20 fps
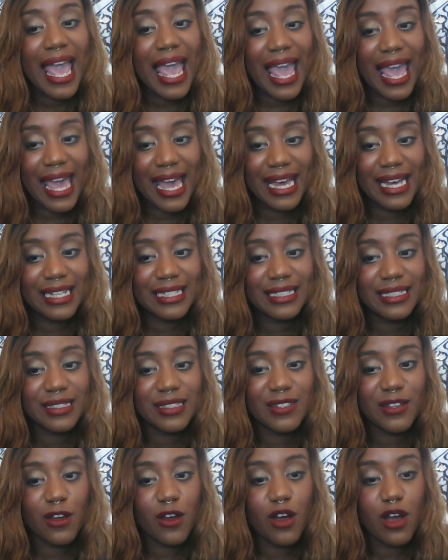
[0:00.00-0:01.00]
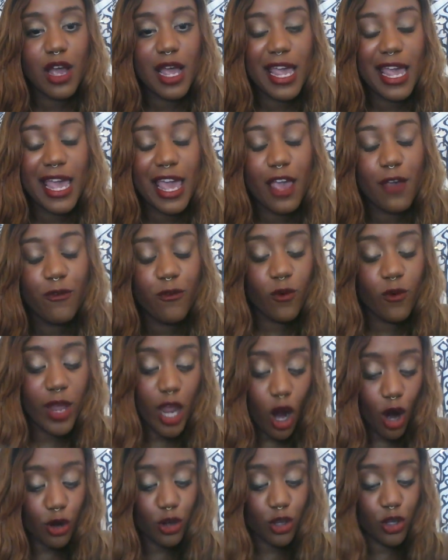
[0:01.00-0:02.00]
And if
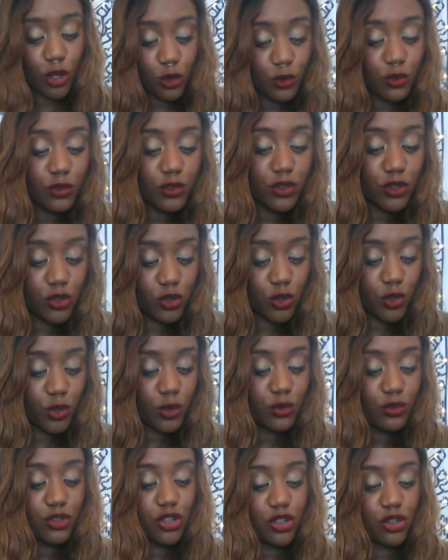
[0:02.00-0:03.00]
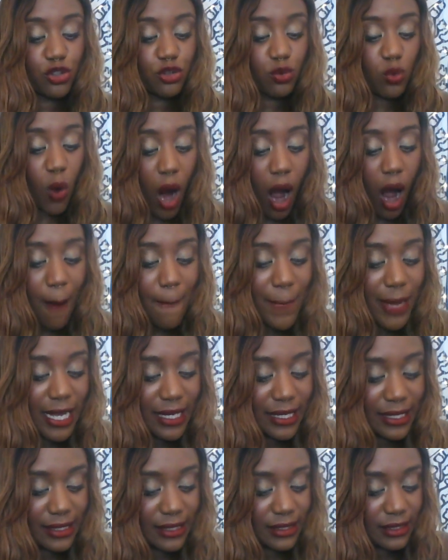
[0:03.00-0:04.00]
we are used to
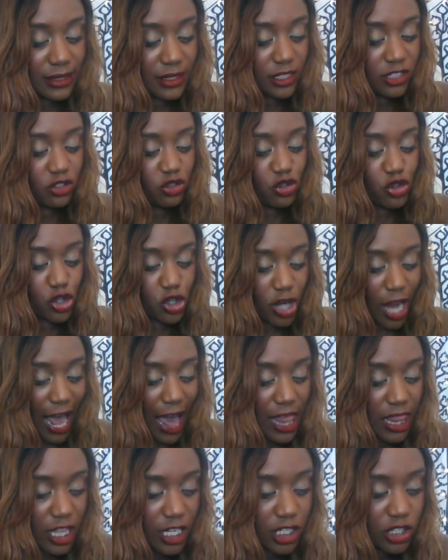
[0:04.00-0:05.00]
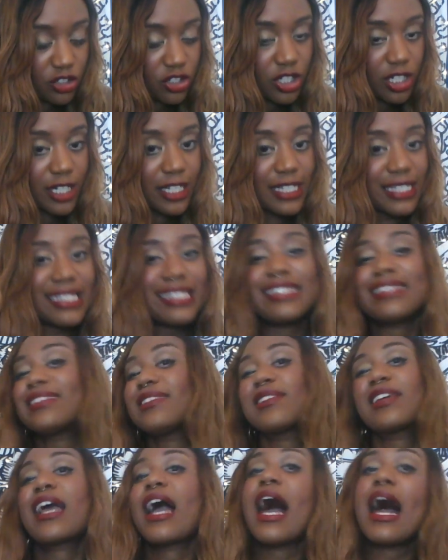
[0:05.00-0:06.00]
drama,
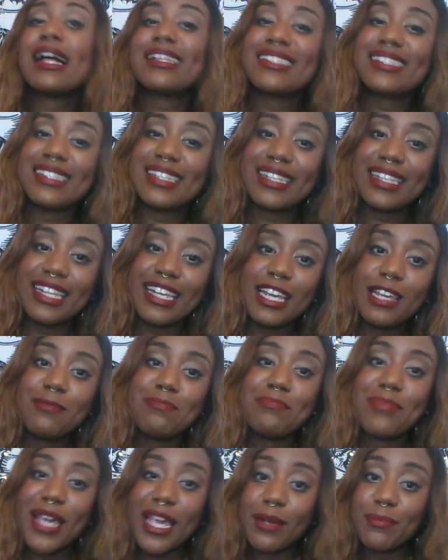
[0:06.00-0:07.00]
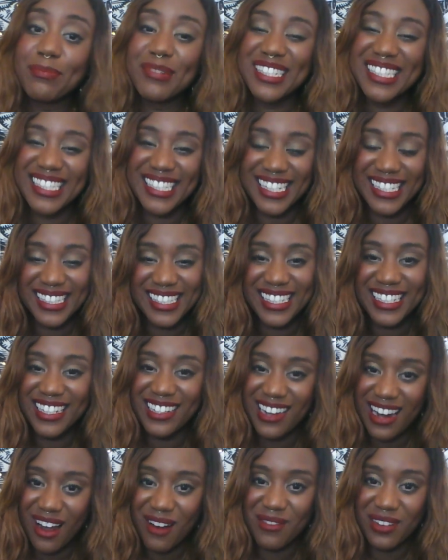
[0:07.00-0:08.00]
challenges constantly being presented
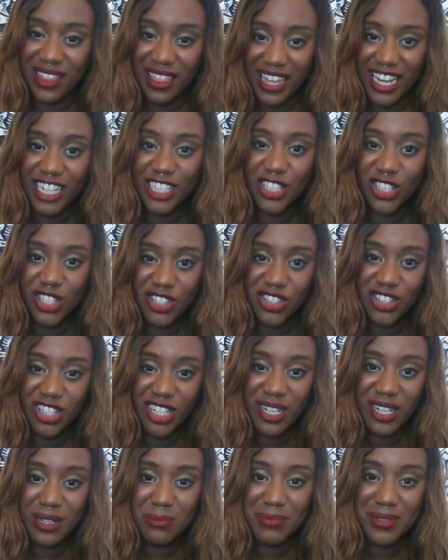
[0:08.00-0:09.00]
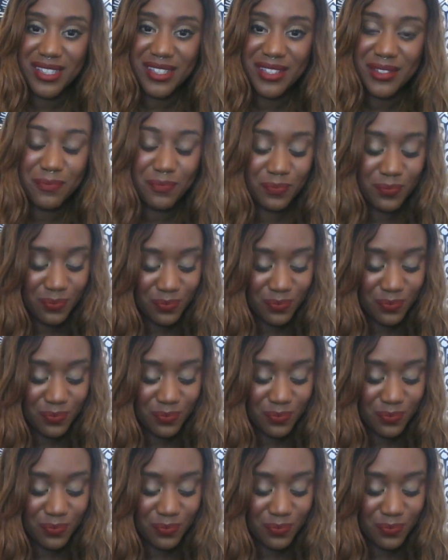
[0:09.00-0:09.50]
in our relationships,